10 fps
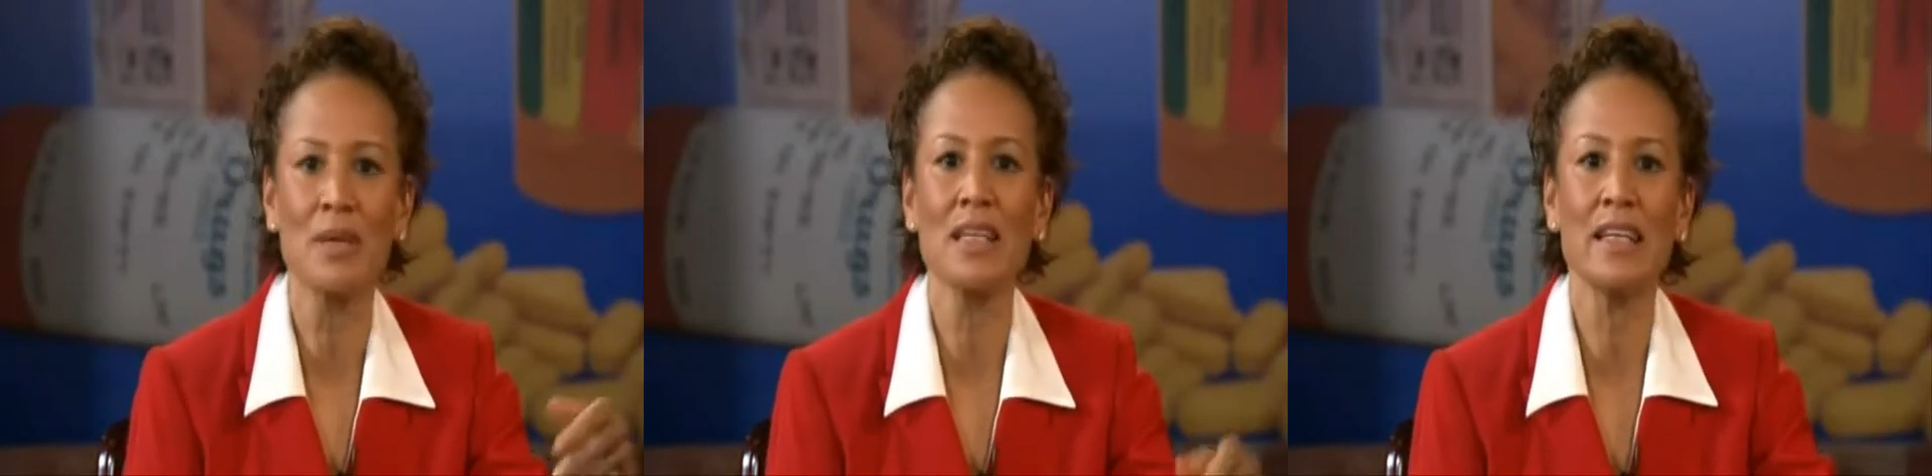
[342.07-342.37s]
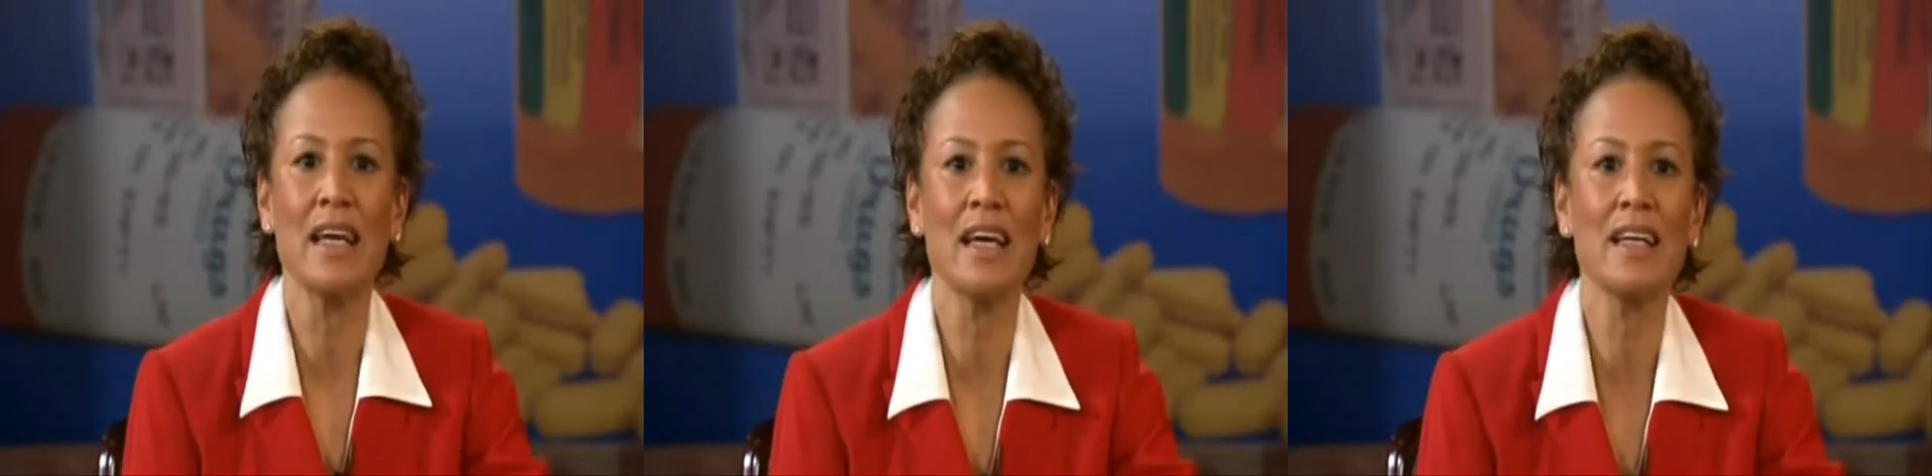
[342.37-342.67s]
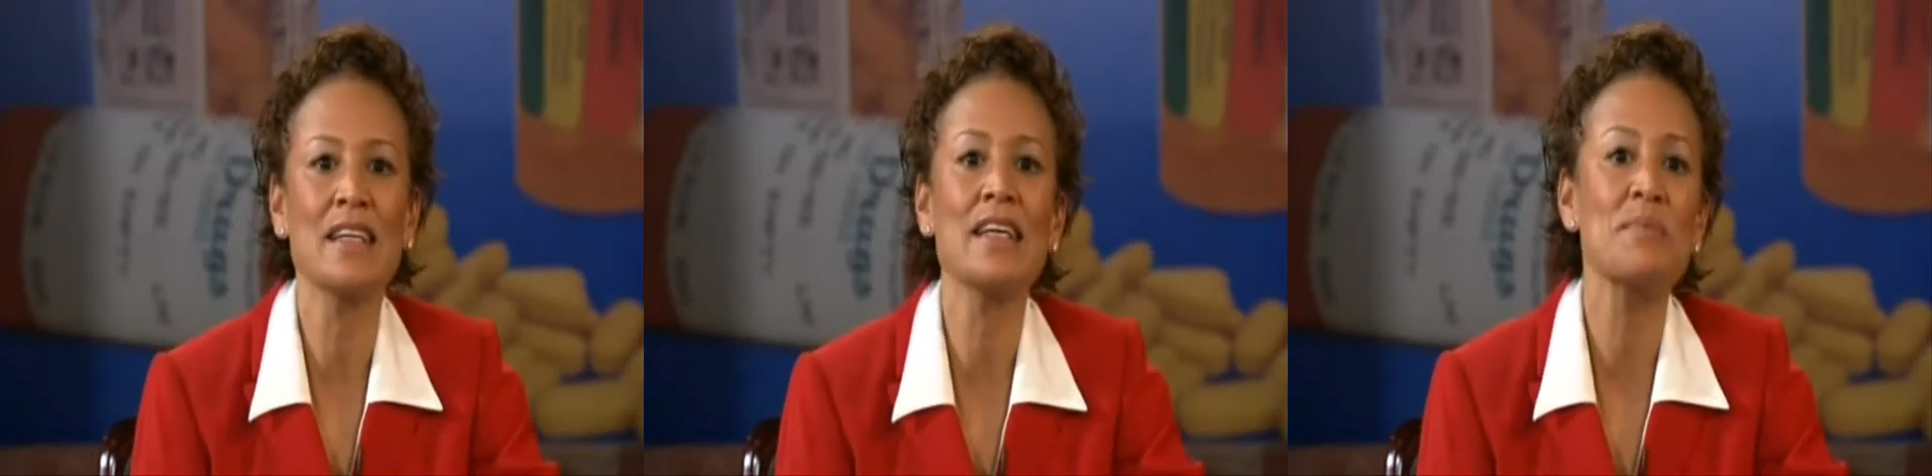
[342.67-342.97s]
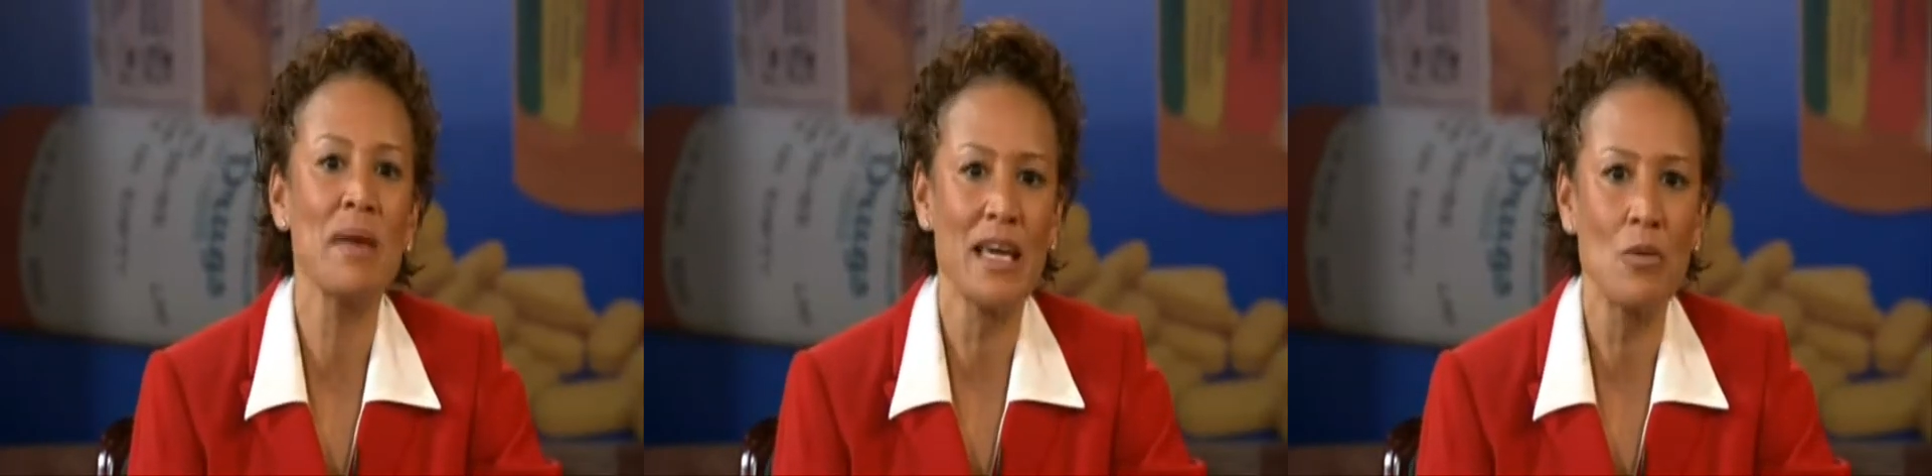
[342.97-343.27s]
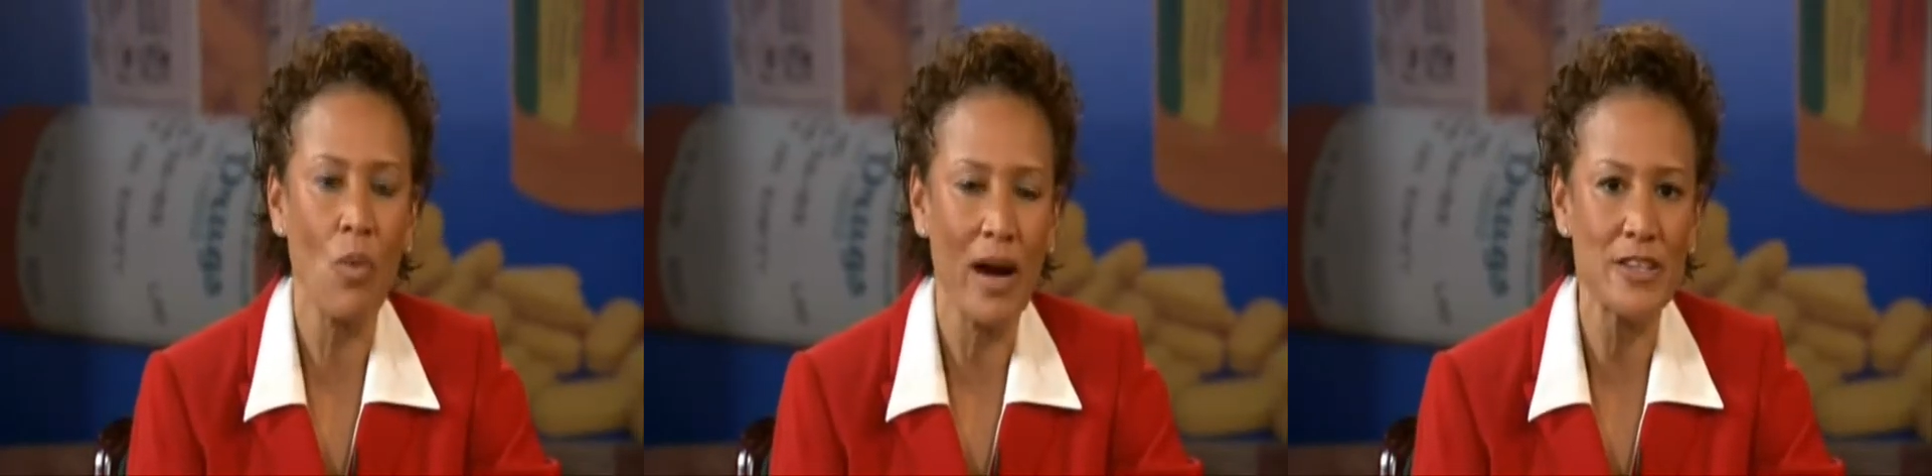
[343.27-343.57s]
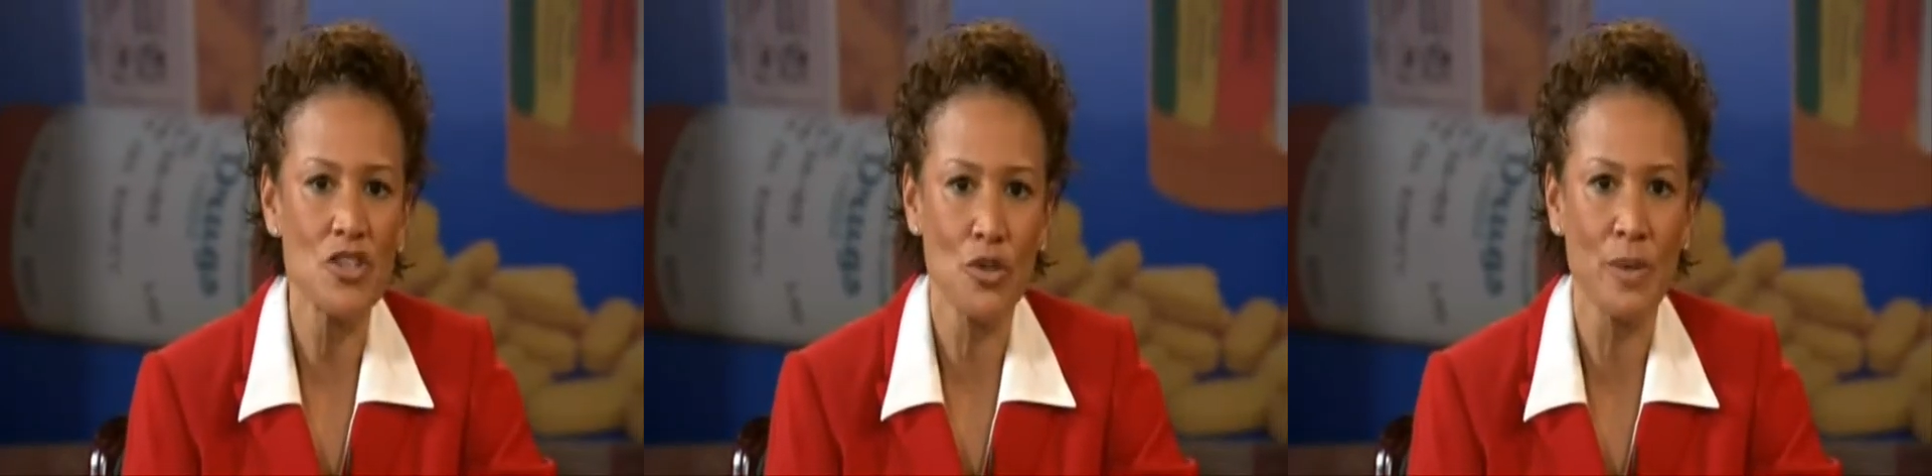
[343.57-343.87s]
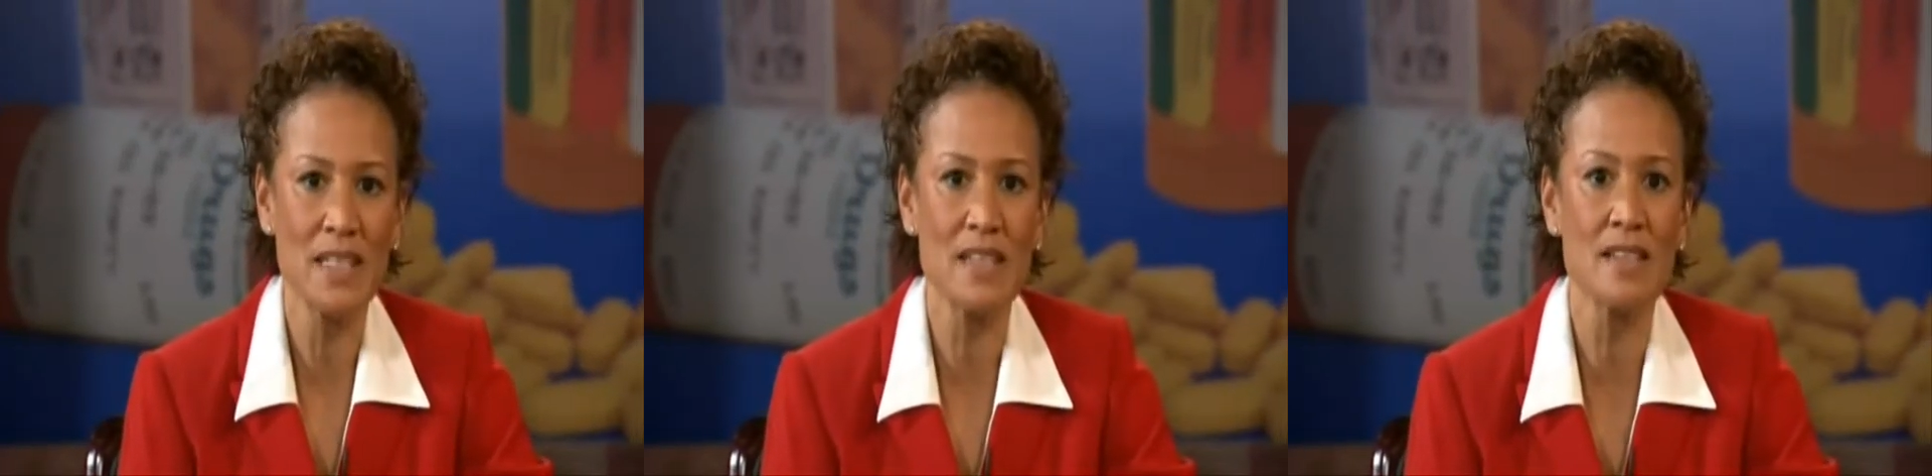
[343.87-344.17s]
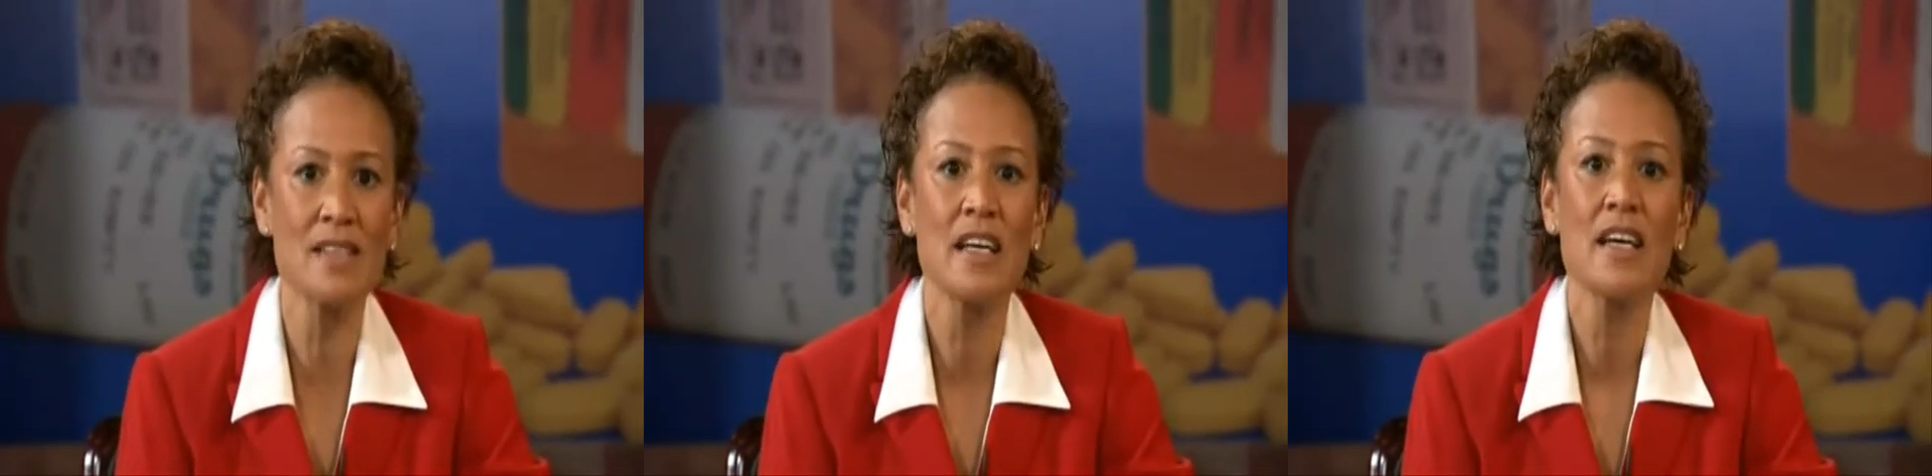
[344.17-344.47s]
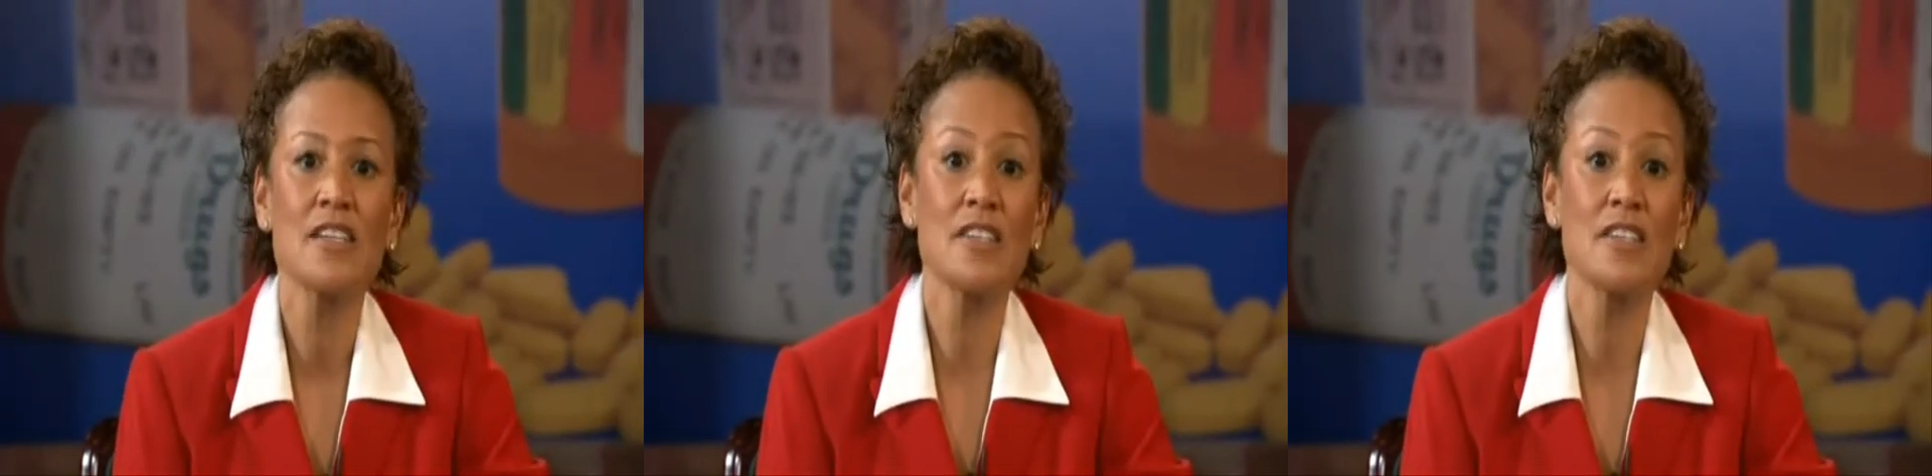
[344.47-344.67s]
really, and it is making wise choices,